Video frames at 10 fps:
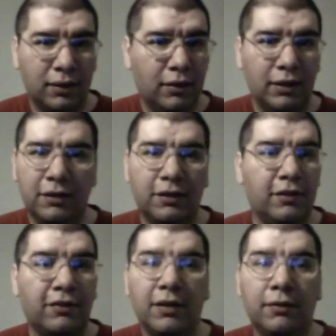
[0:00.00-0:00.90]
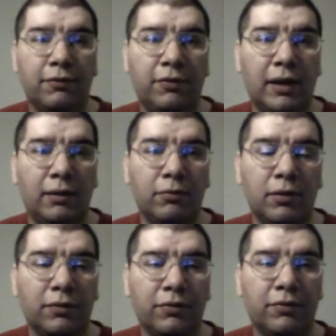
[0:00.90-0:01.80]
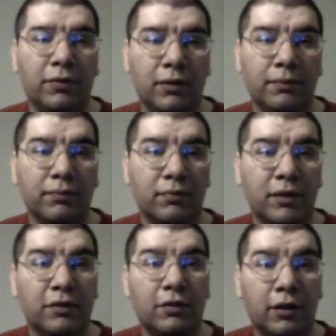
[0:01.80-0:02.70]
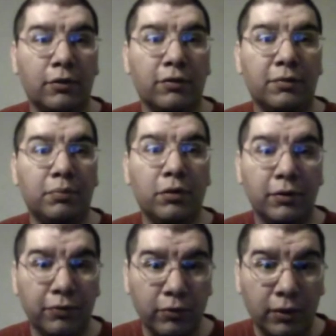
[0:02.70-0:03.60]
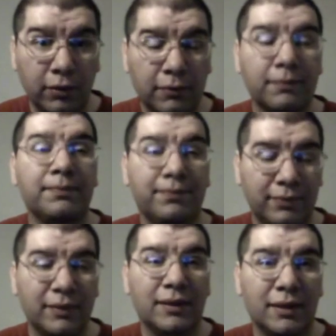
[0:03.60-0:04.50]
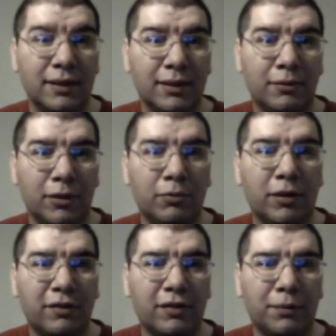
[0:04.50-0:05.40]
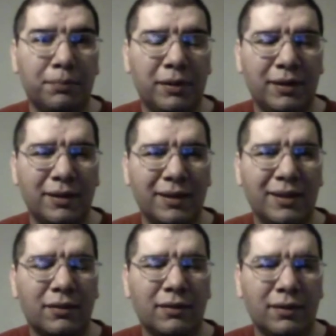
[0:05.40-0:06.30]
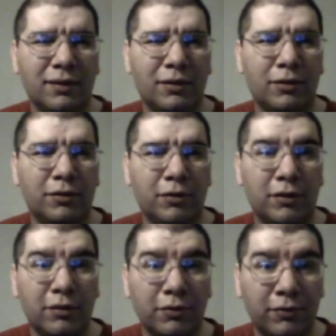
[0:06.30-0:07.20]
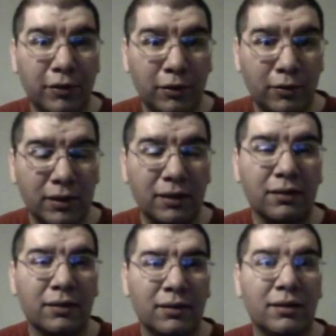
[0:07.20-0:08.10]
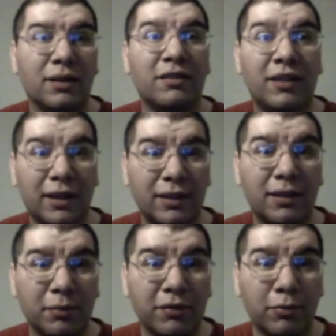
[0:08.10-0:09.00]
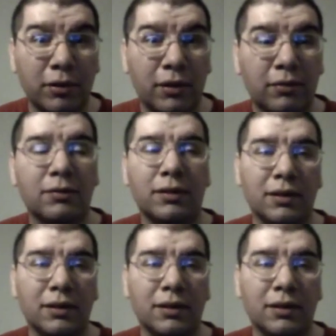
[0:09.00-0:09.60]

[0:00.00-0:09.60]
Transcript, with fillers: Elliot did the same thing with um, his daughter's boyfriend, where he winds up going straight to the phone and attacking him as well.